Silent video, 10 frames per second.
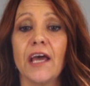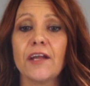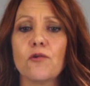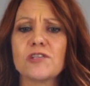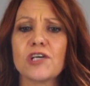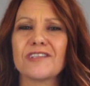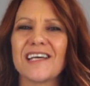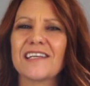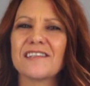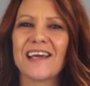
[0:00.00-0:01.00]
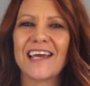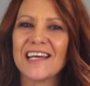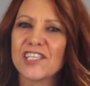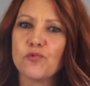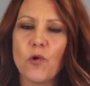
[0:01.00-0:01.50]
It also takes the
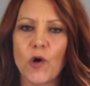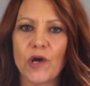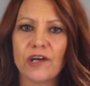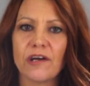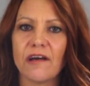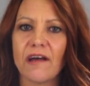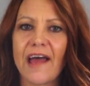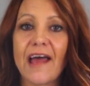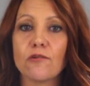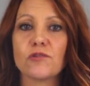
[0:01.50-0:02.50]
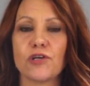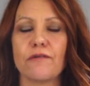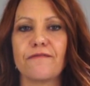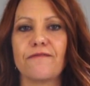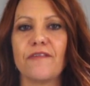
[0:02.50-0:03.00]
guesswork out
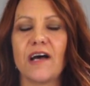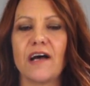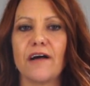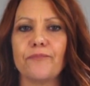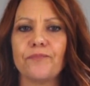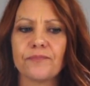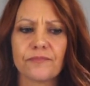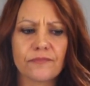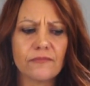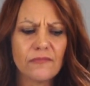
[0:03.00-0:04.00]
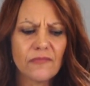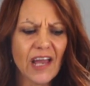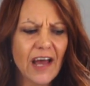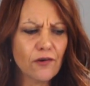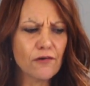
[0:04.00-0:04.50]
of how
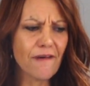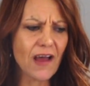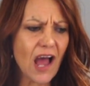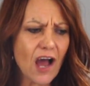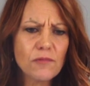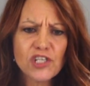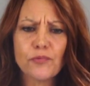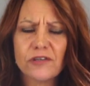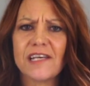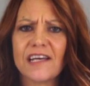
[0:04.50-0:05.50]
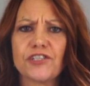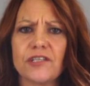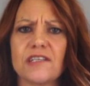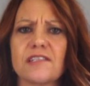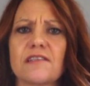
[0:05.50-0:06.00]
much
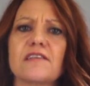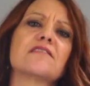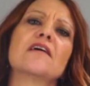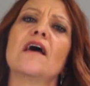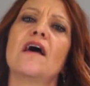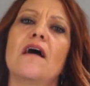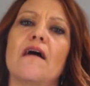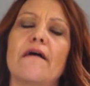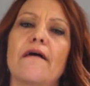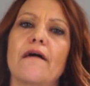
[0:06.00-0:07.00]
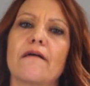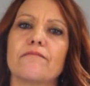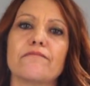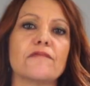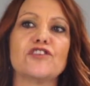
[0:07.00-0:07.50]
protection does this
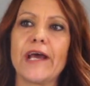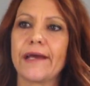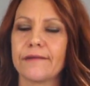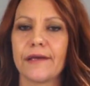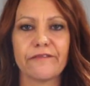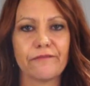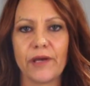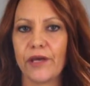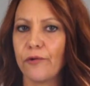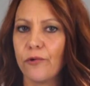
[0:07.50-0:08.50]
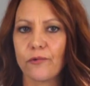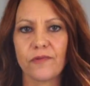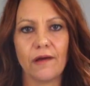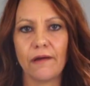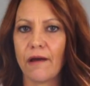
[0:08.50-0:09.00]
jacket give me, or
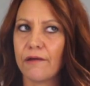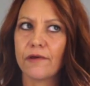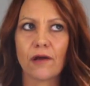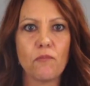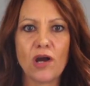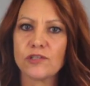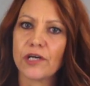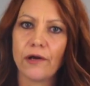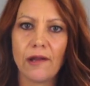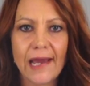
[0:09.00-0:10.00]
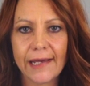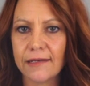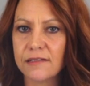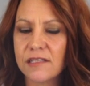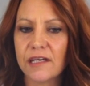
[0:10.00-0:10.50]
the MotoGirl
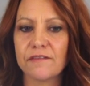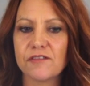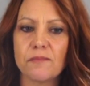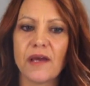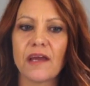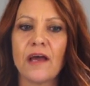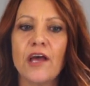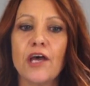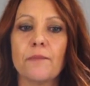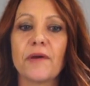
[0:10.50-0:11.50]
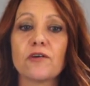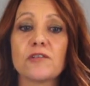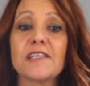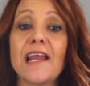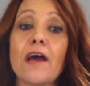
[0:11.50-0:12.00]
leggings gives me.
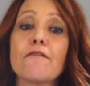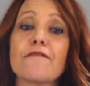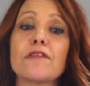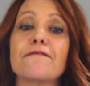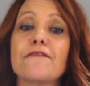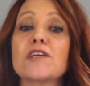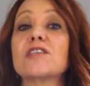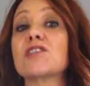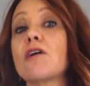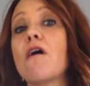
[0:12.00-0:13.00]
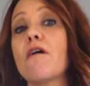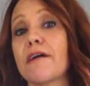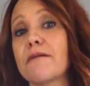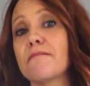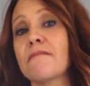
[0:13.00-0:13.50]
Because now for the first
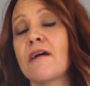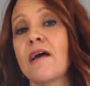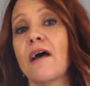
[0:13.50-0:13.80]
time,